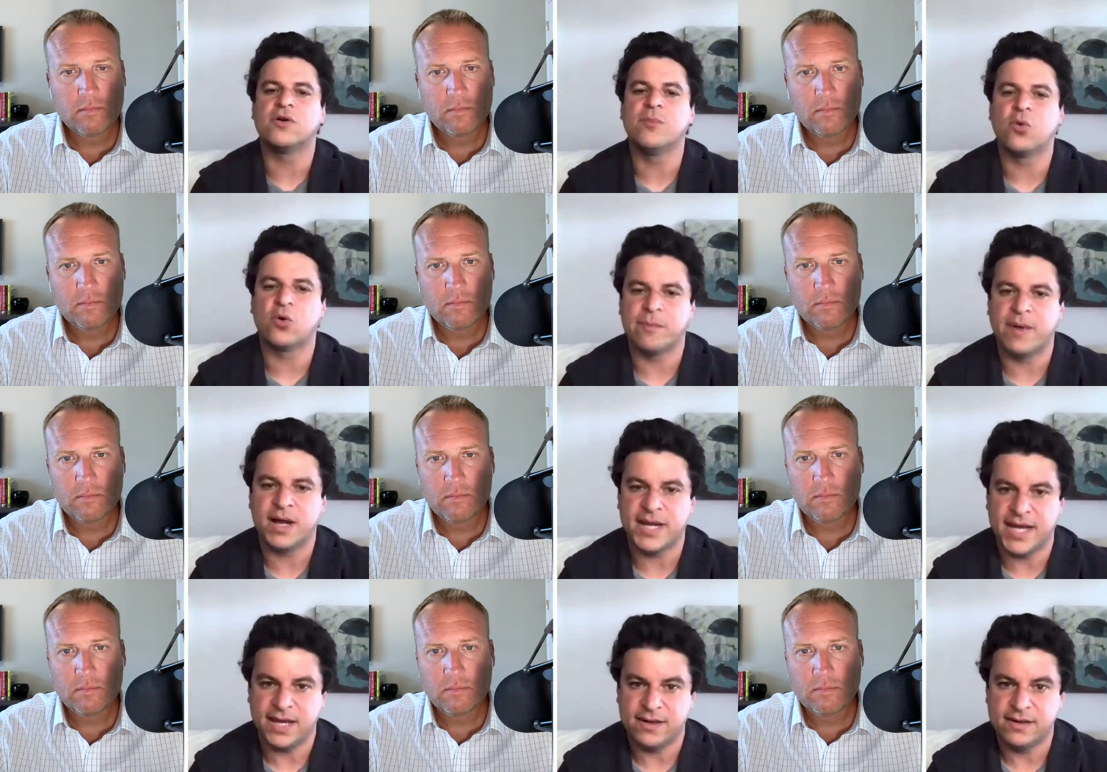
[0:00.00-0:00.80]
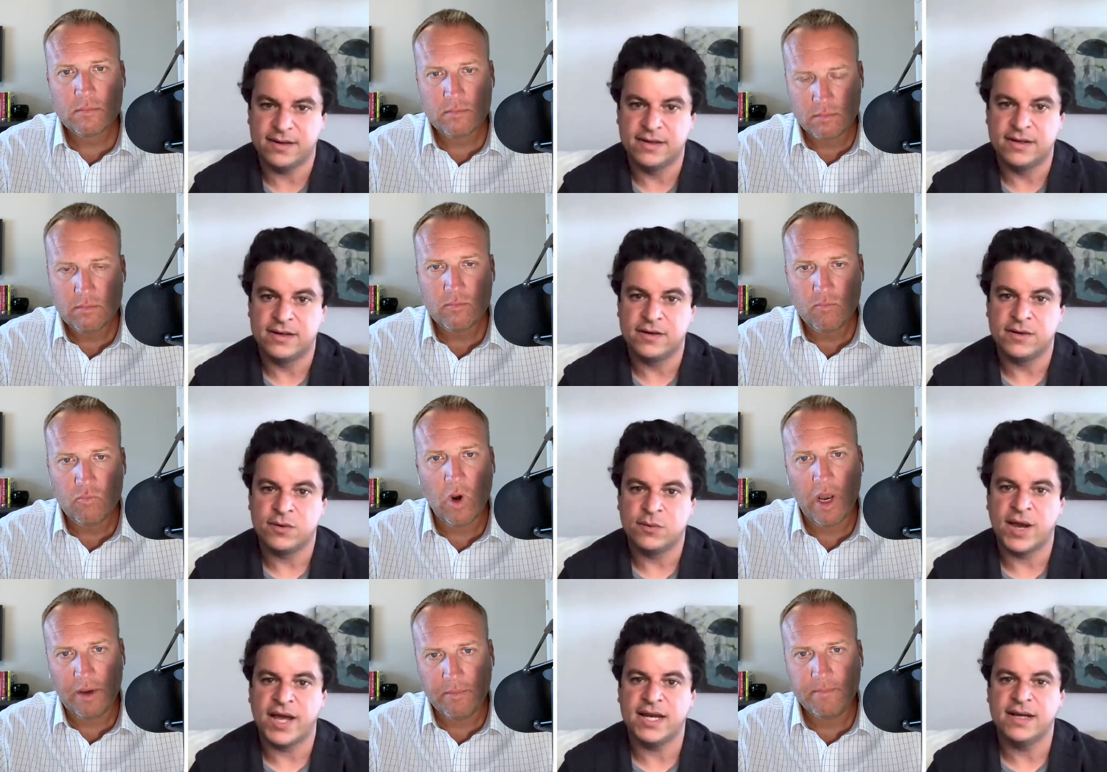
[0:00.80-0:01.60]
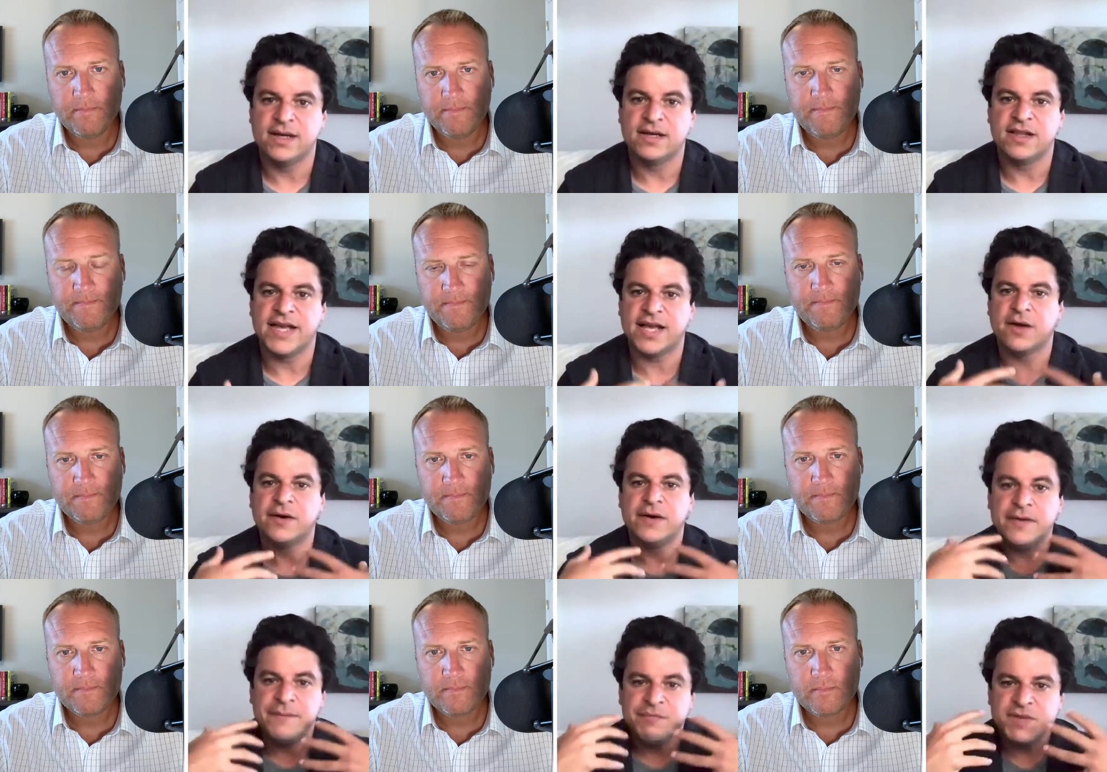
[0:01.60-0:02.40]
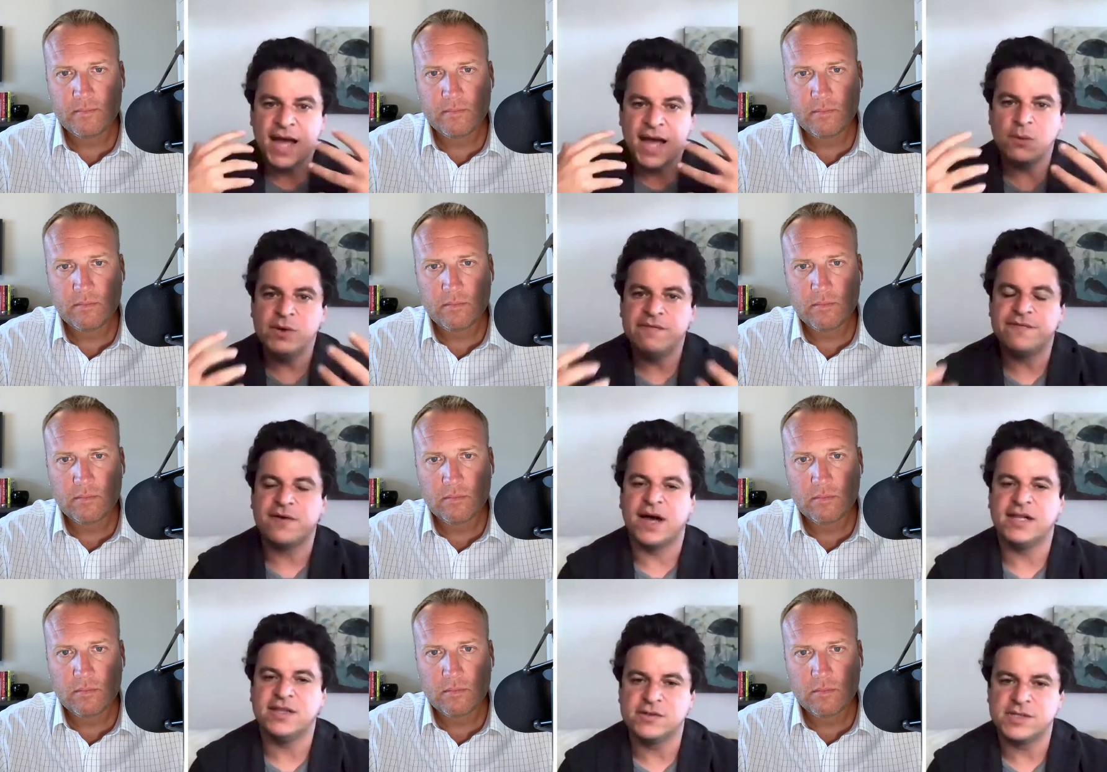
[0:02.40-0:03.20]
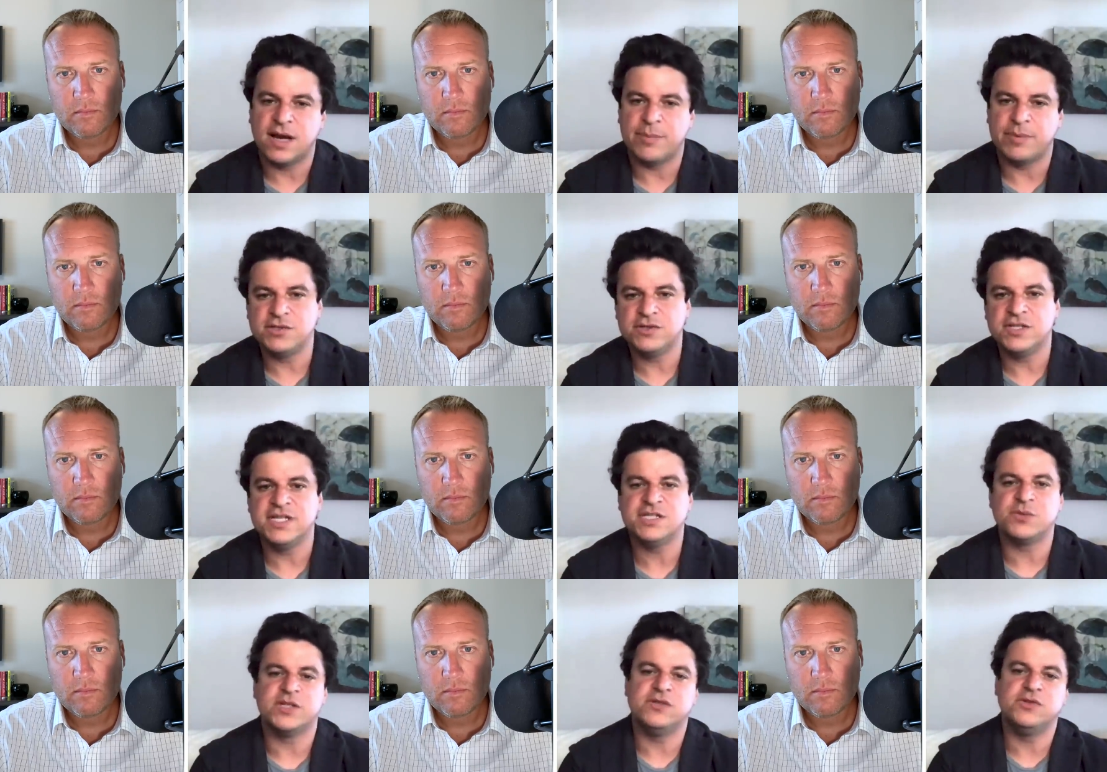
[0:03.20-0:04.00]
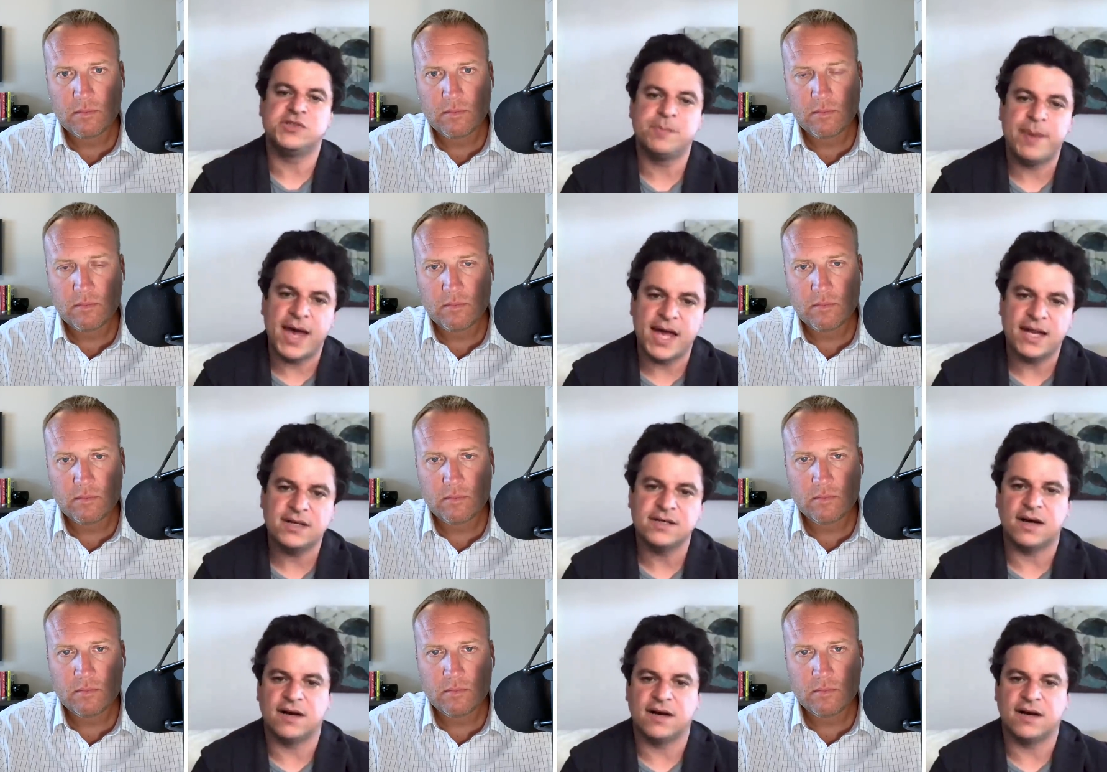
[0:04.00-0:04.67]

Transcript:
Speaker 1: earn more money? Right? right? Like, how do we find those opportunities when you spend